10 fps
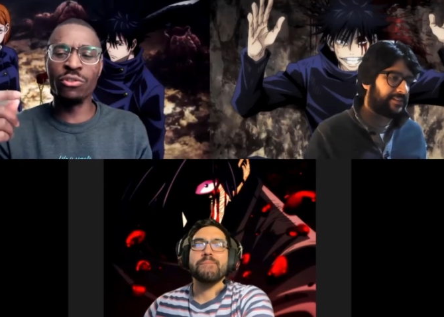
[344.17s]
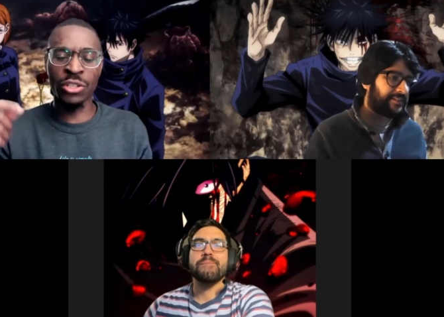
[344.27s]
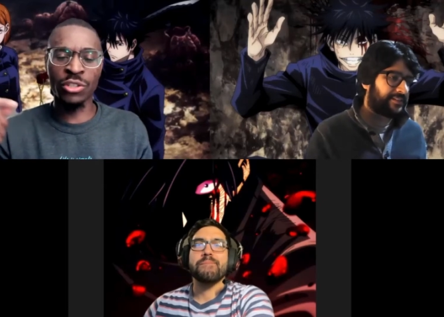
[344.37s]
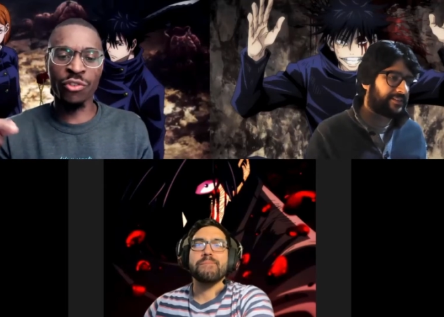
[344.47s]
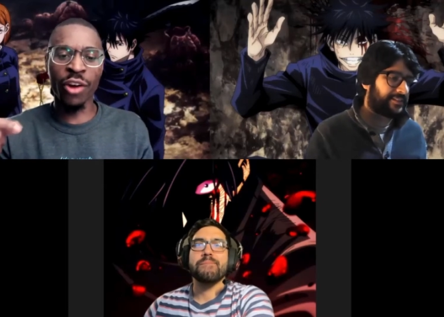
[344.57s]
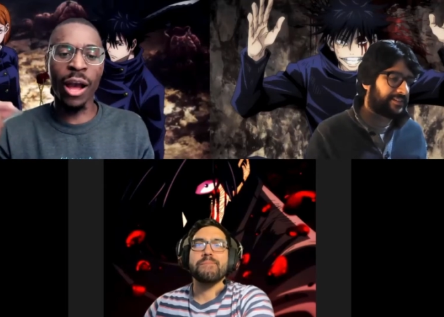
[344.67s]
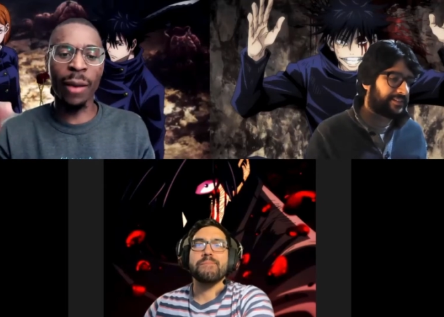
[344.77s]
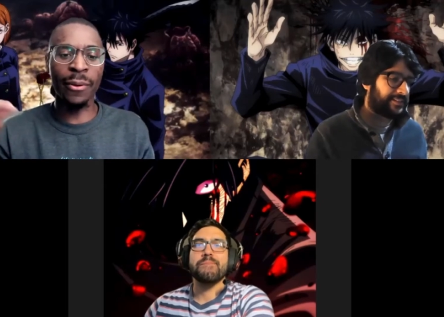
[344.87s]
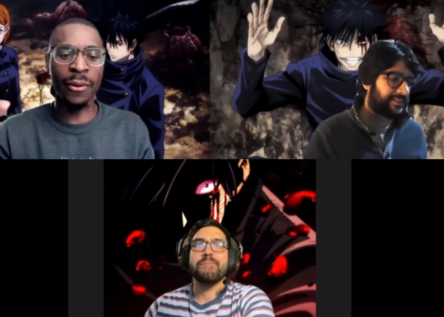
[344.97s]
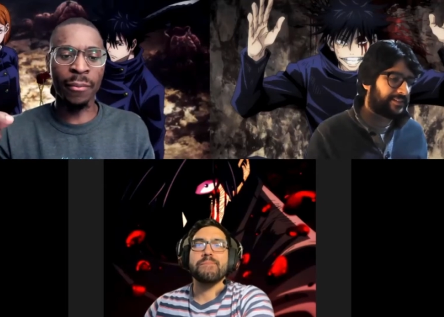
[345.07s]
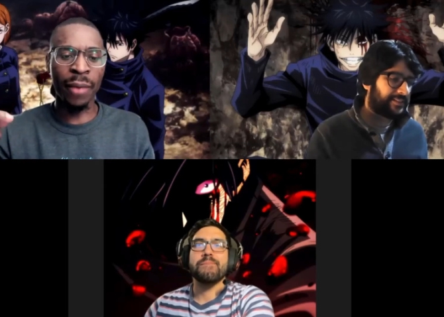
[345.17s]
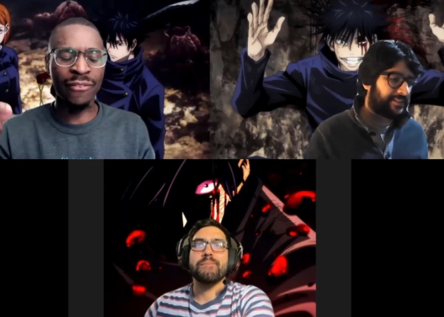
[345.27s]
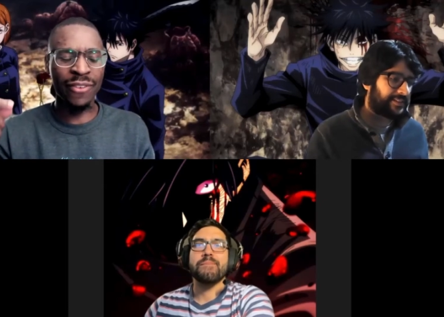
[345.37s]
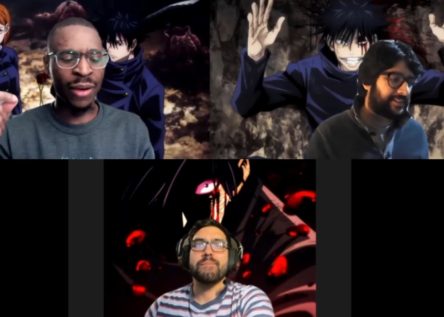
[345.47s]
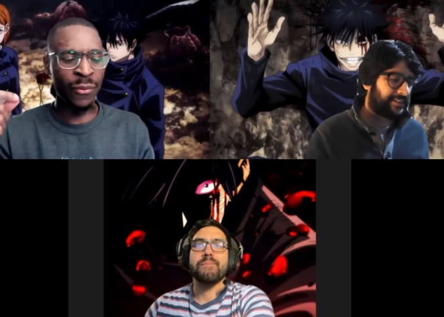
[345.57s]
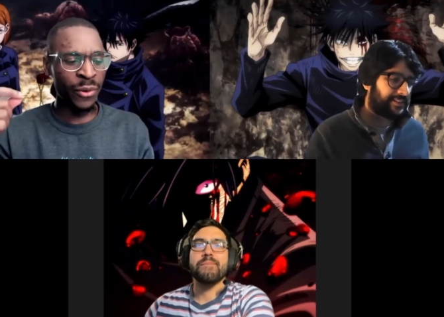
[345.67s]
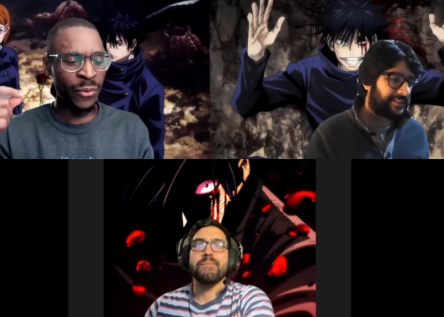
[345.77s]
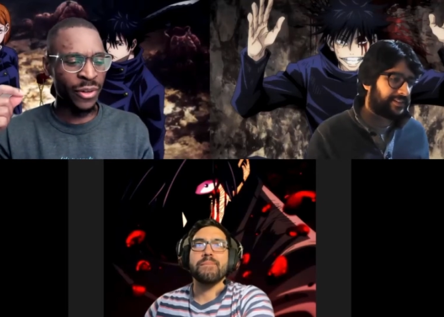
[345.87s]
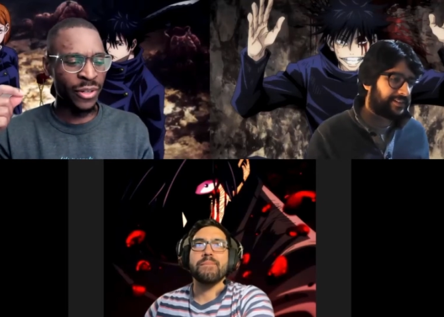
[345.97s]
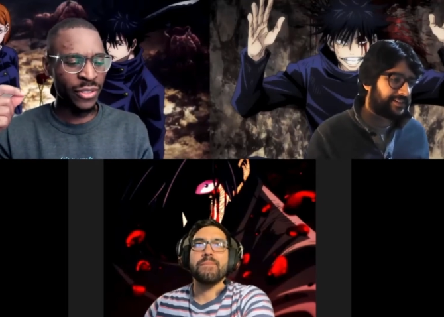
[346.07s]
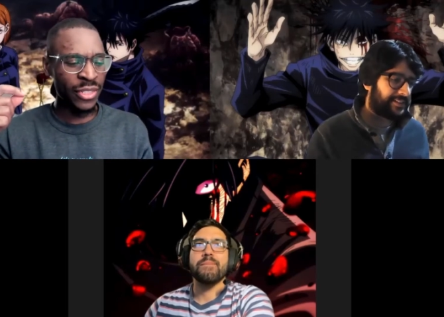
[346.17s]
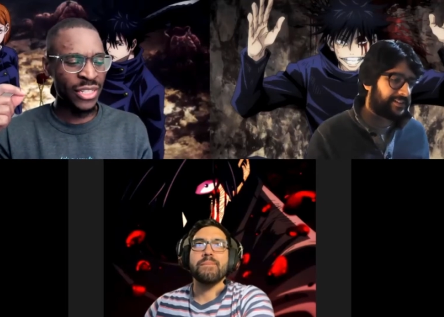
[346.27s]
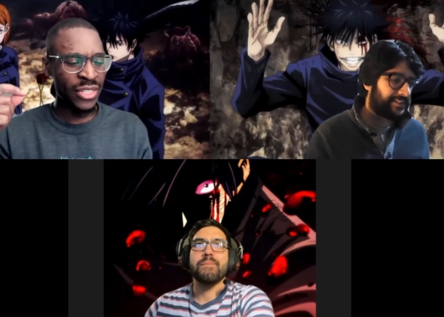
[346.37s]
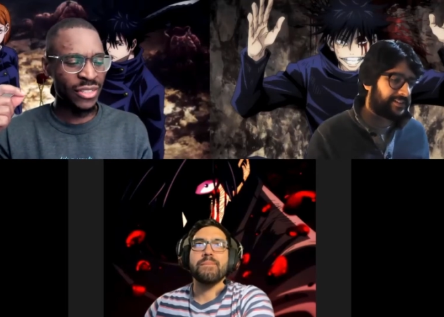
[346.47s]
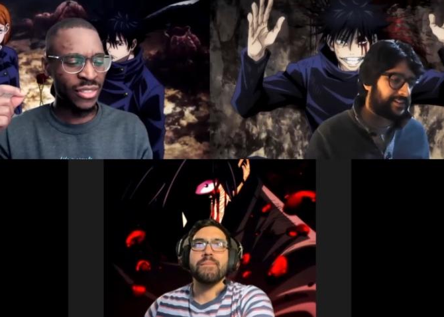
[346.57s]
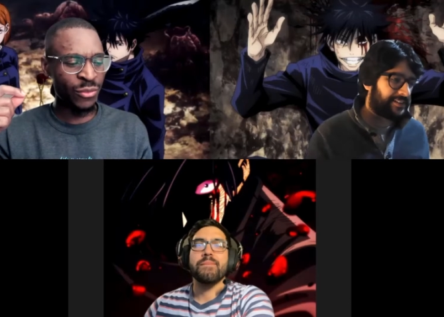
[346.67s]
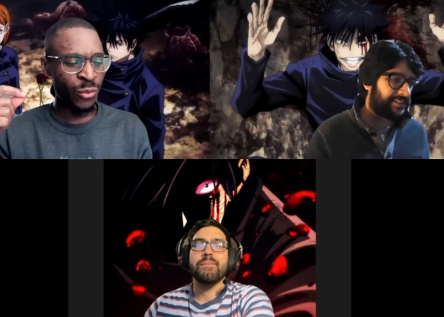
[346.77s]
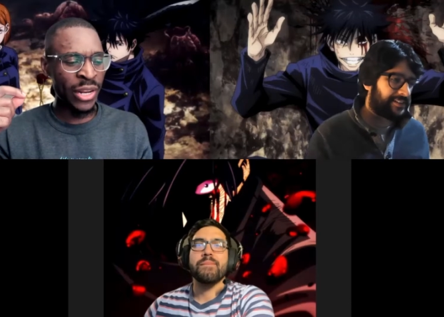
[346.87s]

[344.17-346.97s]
Speaker 1: describe him? I forgot what it was. He when